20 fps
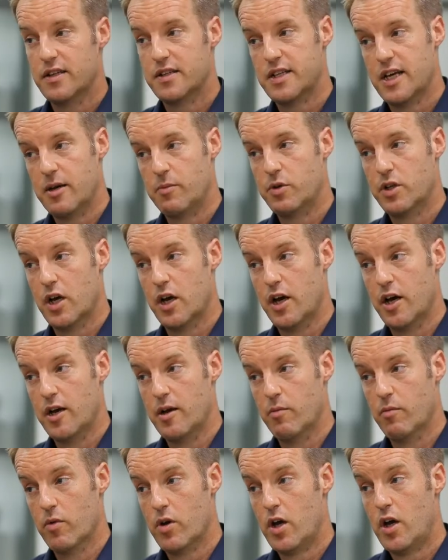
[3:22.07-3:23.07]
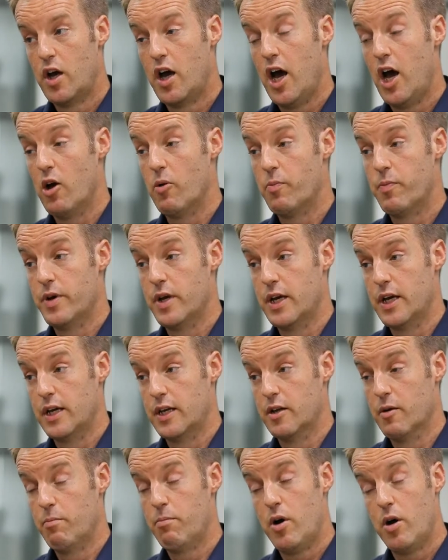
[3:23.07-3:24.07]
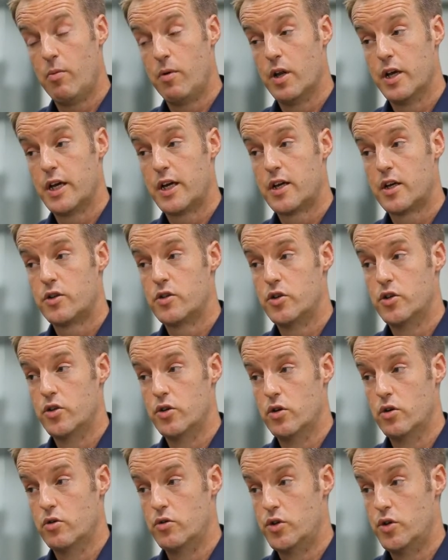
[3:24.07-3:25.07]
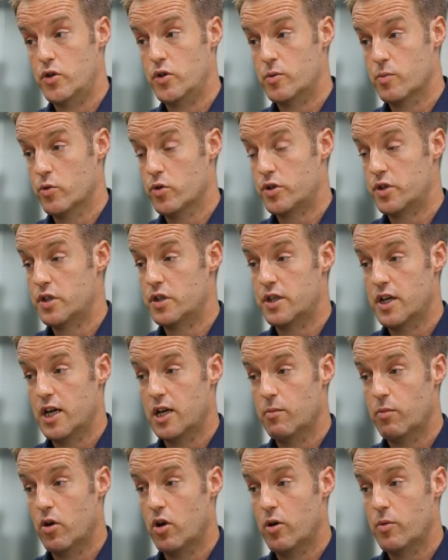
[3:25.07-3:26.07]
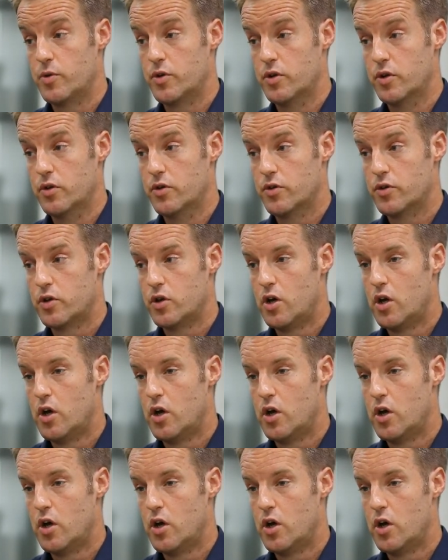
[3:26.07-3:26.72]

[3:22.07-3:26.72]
same time helping the public to choose more sustainable options.